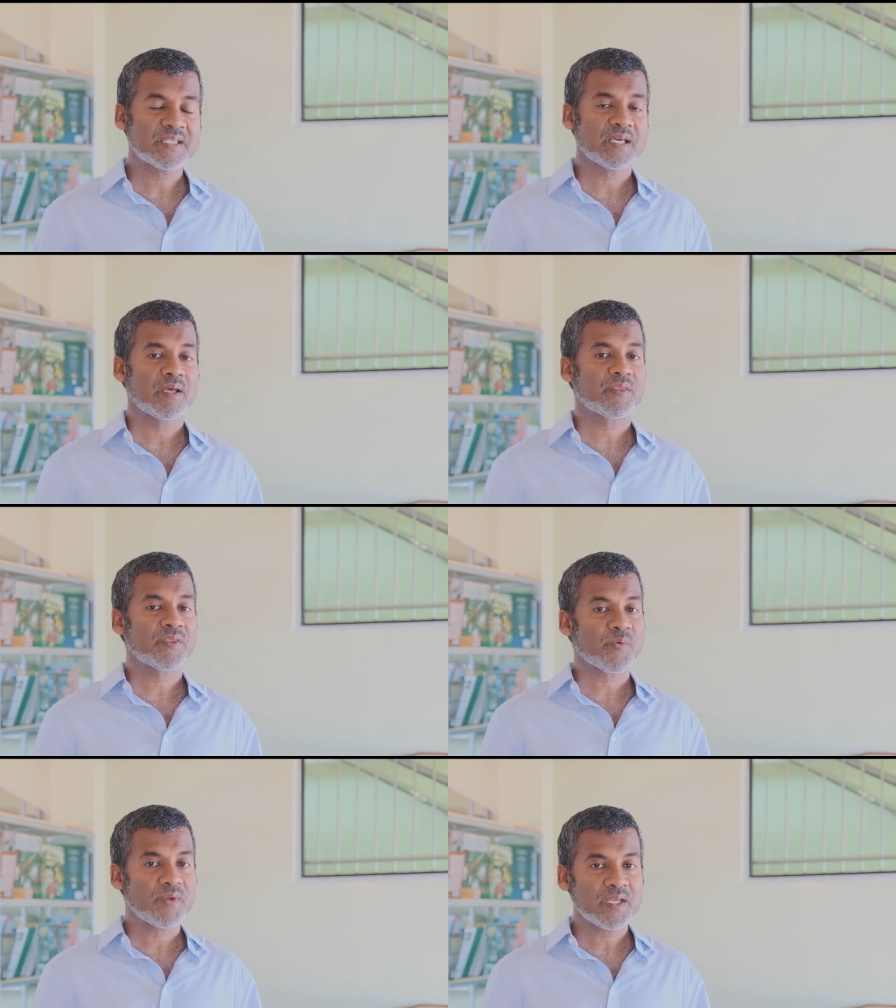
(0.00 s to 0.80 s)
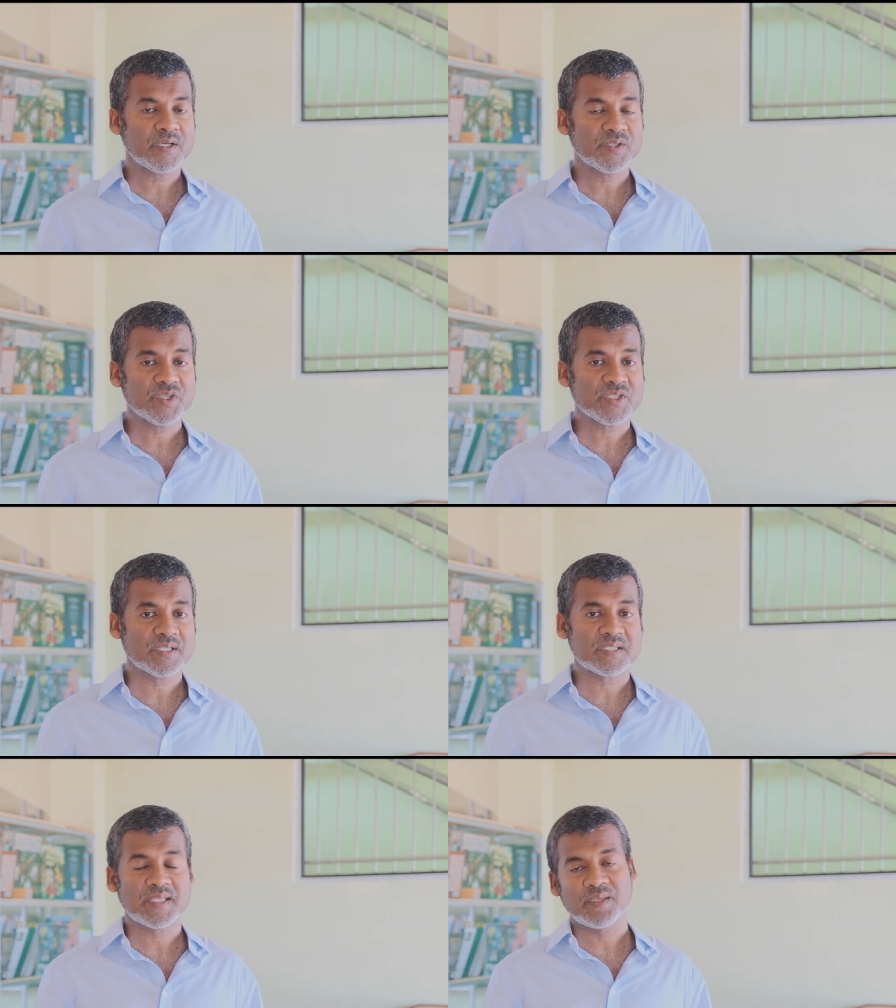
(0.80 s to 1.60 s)
there are three
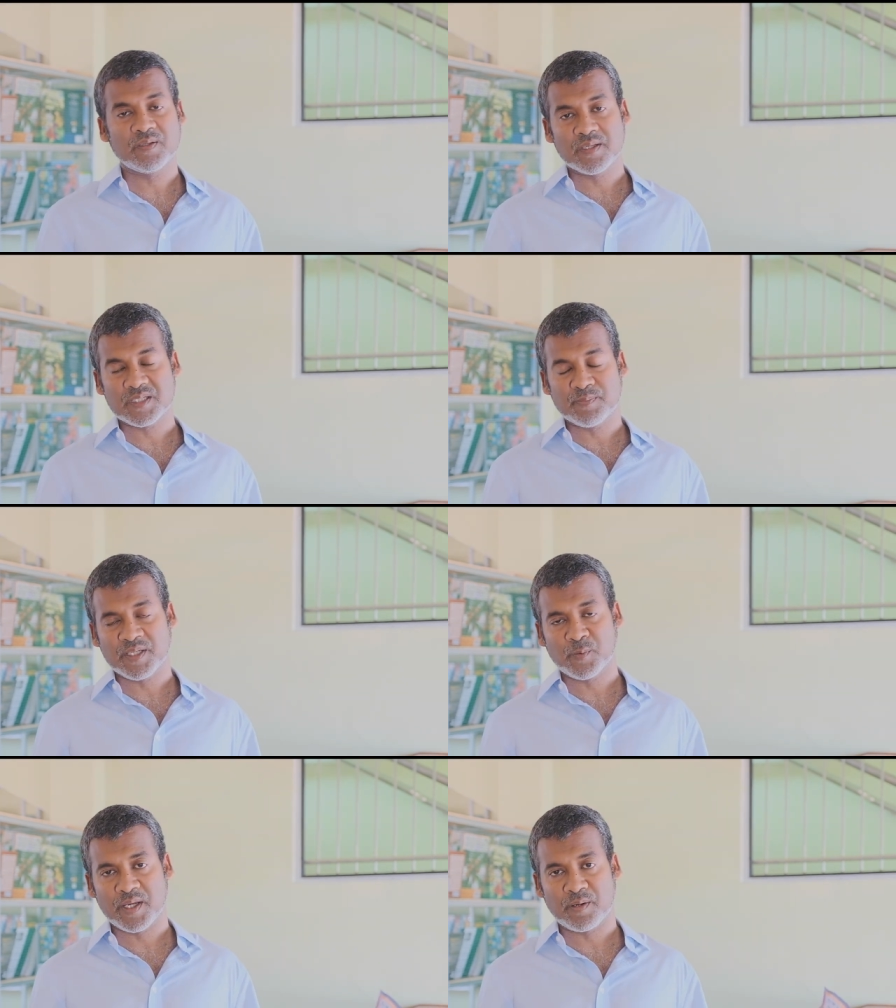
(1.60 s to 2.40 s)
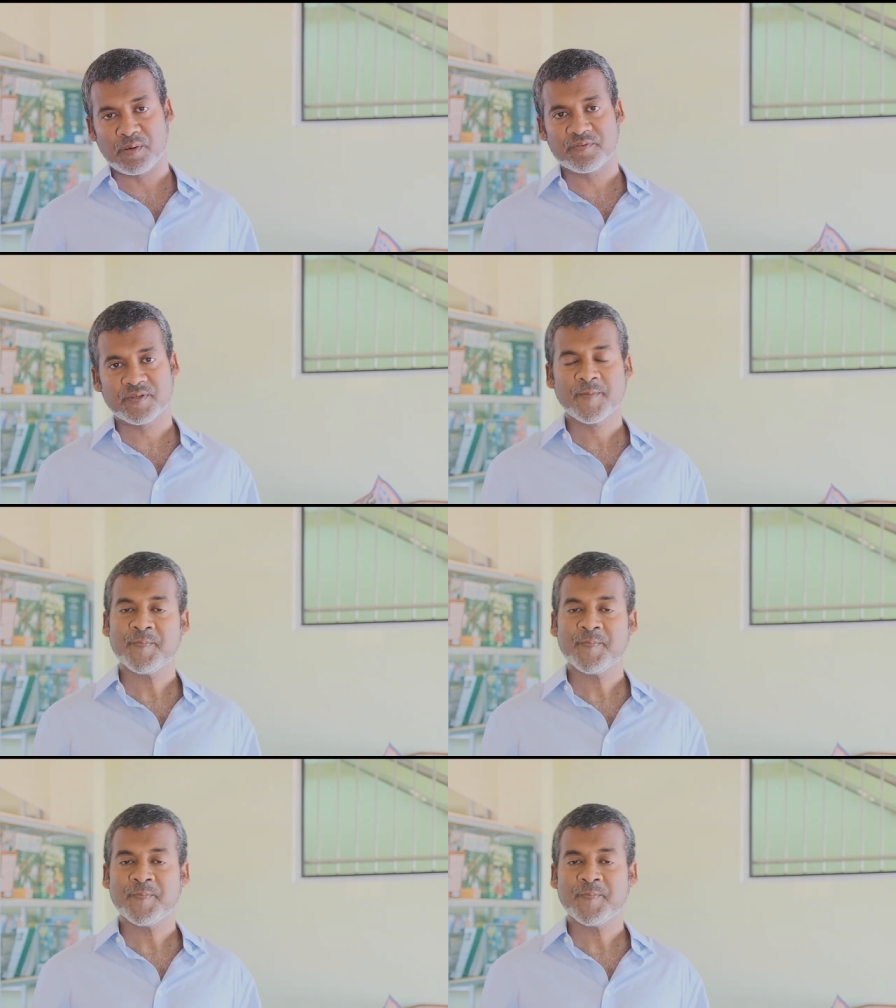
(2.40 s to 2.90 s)
conditions that you need to be aware of.